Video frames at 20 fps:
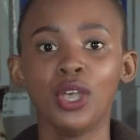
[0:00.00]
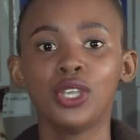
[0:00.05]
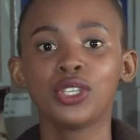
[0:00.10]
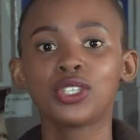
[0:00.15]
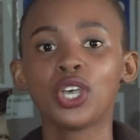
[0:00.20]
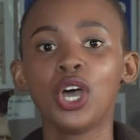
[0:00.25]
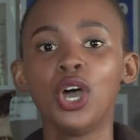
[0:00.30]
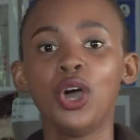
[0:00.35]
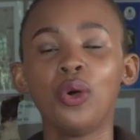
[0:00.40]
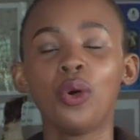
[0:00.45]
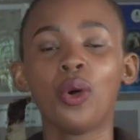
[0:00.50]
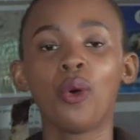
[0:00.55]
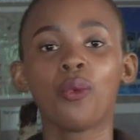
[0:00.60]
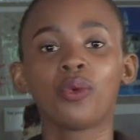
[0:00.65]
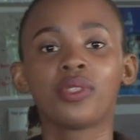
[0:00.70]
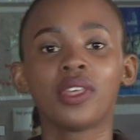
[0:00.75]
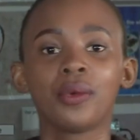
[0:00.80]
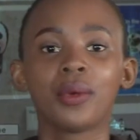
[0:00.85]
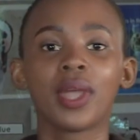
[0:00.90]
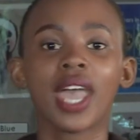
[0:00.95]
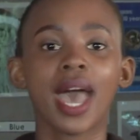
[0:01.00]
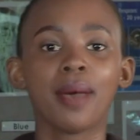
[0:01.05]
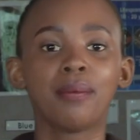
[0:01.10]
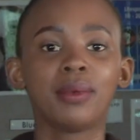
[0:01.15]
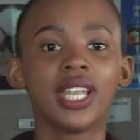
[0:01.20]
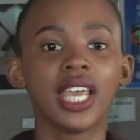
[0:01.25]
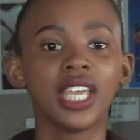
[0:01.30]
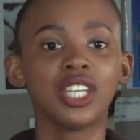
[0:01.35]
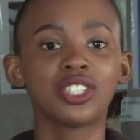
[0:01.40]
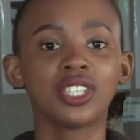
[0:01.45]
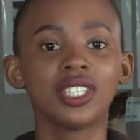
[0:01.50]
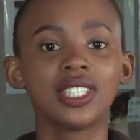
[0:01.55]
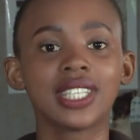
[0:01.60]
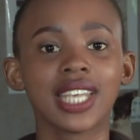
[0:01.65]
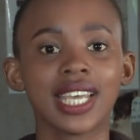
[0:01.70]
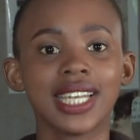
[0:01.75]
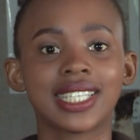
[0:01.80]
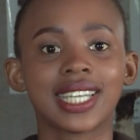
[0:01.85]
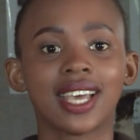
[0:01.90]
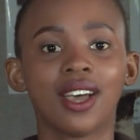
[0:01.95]
So the rehabilitation
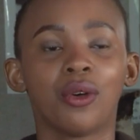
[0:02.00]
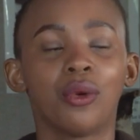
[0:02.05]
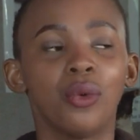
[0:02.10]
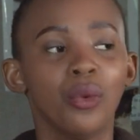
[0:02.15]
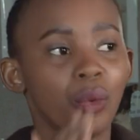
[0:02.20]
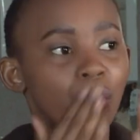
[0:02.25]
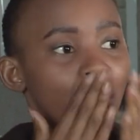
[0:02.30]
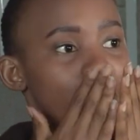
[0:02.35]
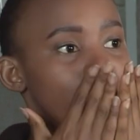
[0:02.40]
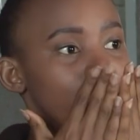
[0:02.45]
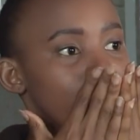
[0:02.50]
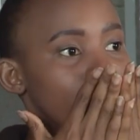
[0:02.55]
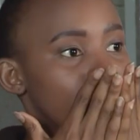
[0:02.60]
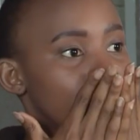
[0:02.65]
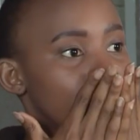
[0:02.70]
center, ooh,